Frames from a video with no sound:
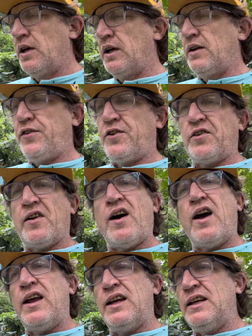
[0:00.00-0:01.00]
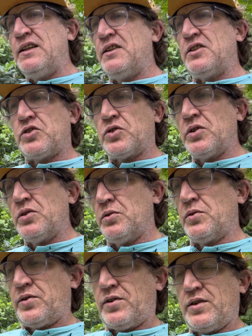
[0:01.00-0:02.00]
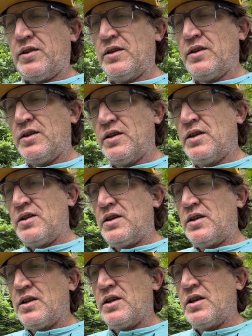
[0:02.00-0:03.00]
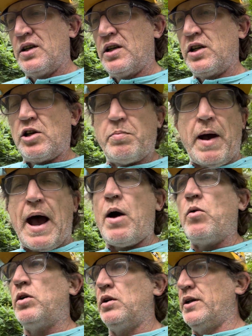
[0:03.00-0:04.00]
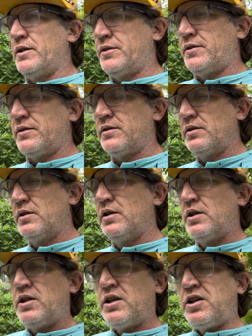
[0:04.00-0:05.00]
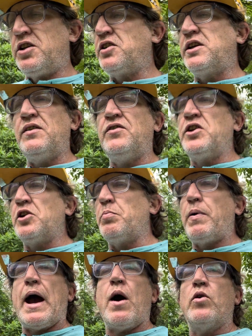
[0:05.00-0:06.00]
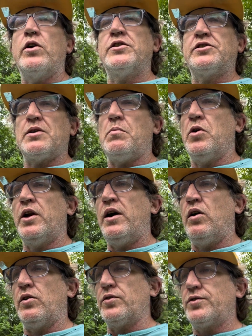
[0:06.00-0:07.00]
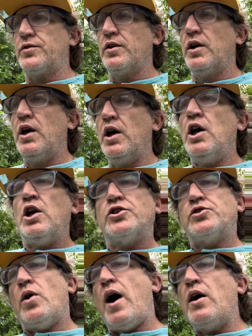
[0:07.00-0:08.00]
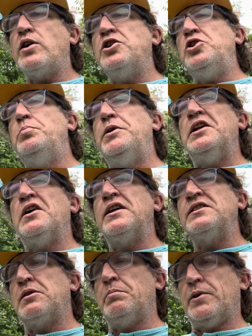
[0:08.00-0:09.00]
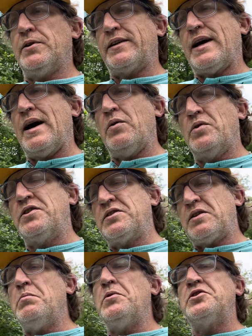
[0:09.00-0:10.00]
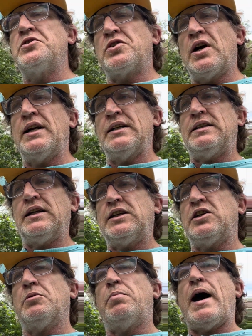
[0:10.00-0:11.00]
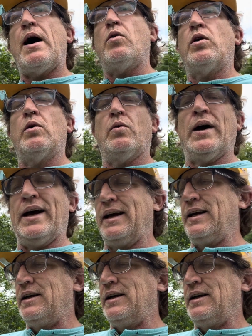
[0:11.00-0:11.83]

If you're not in the truth, you're powerless. You're giving your power to someone else. So how can you be nice about that when someone's trying to take your power away?